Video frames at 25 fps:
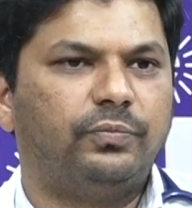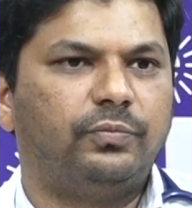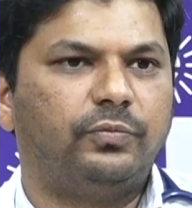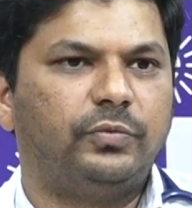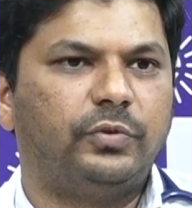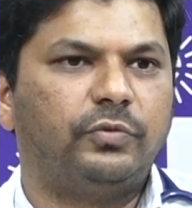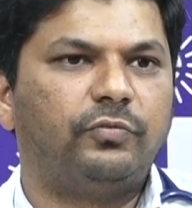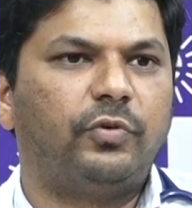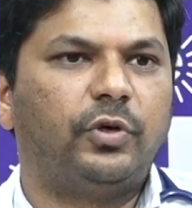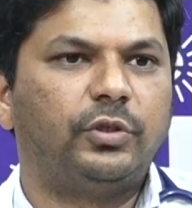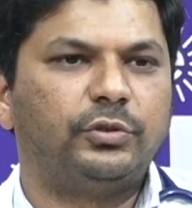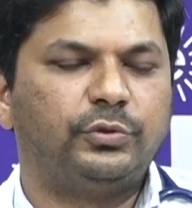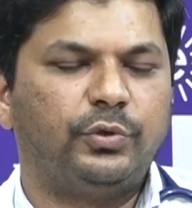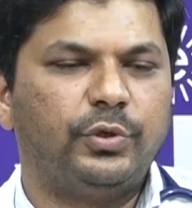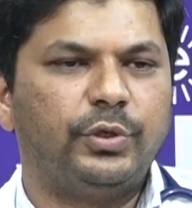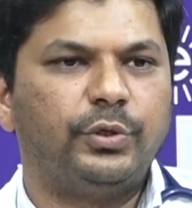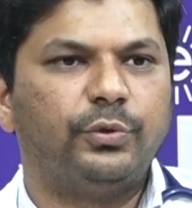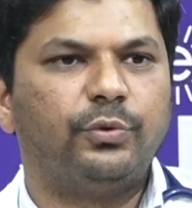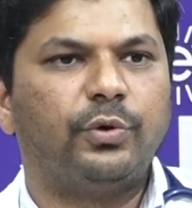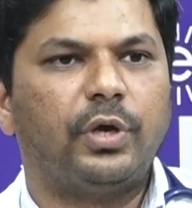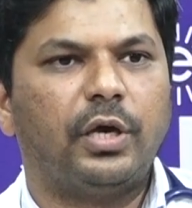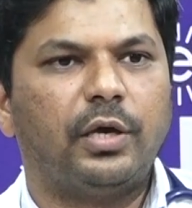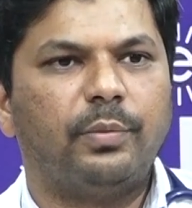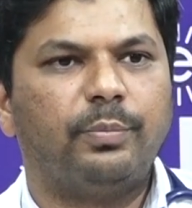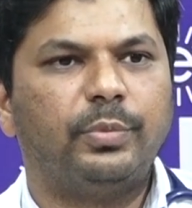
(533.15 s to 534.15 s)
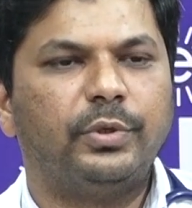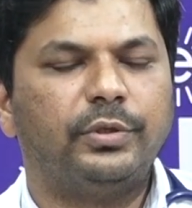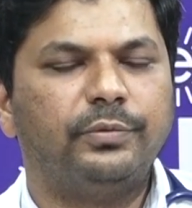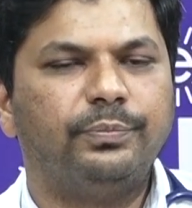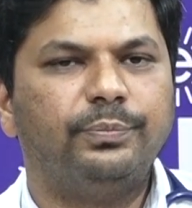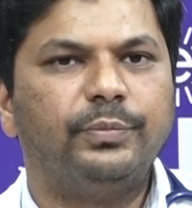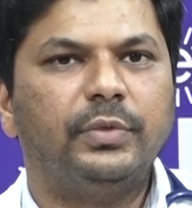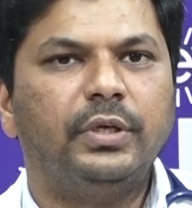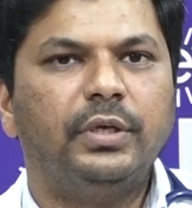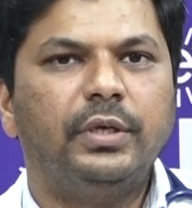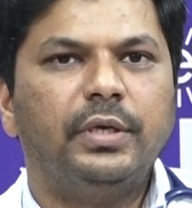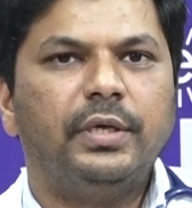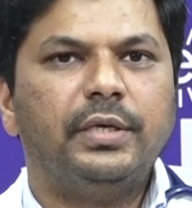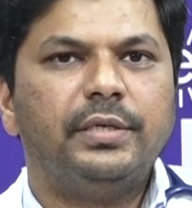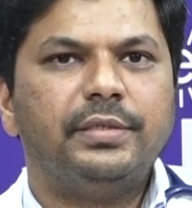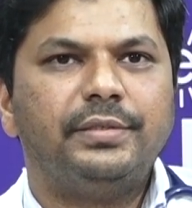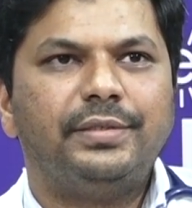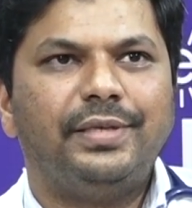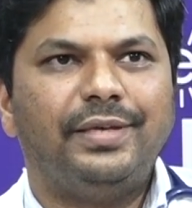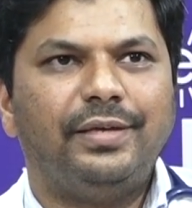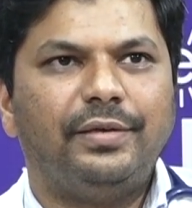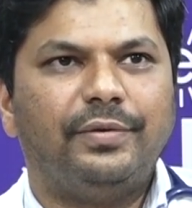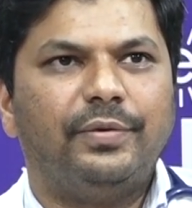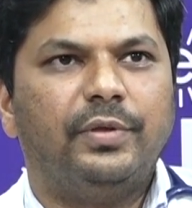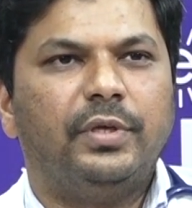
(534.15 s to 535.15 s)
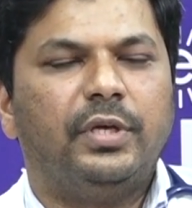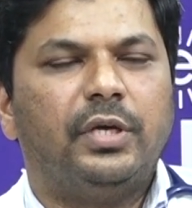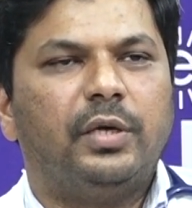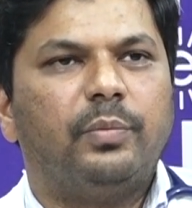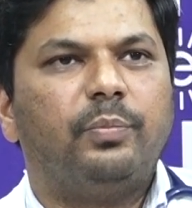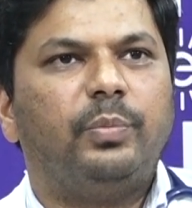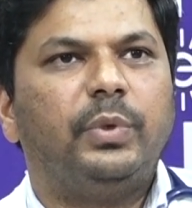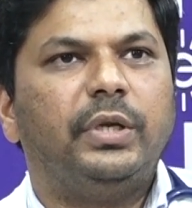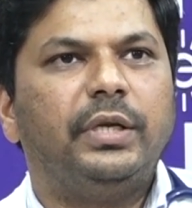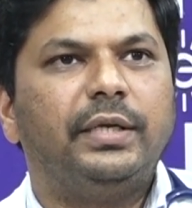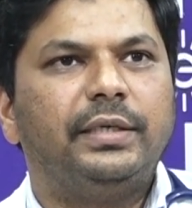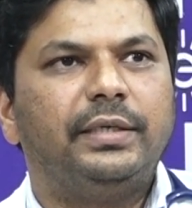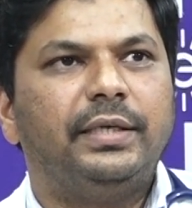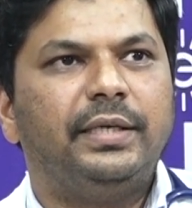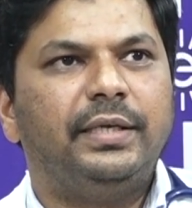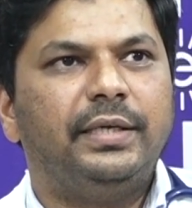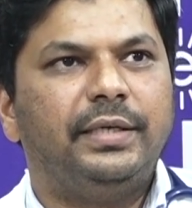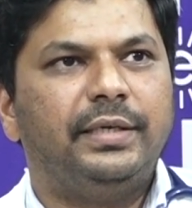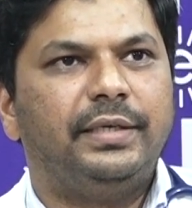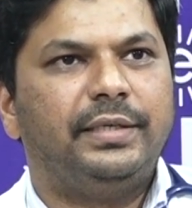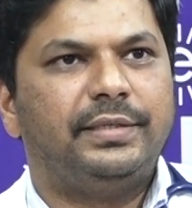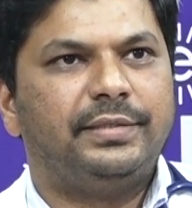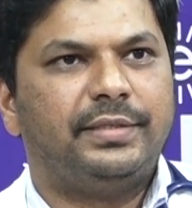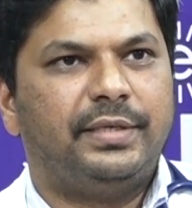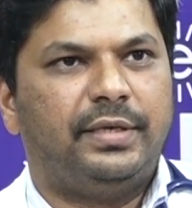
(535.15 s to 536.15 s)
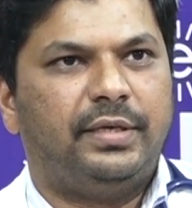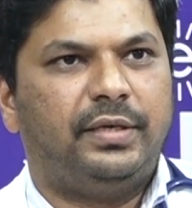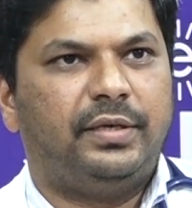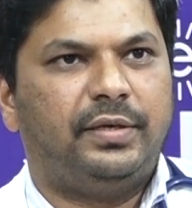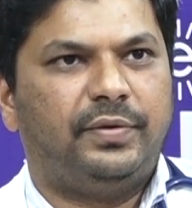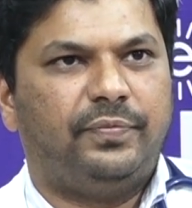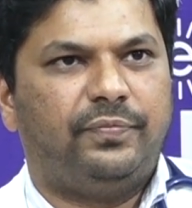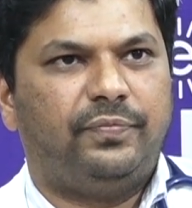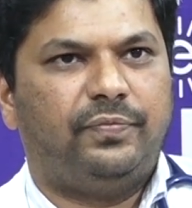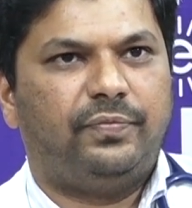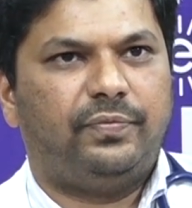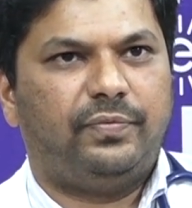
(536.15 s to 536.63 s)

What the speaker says: What's going to happen? See, platelet is a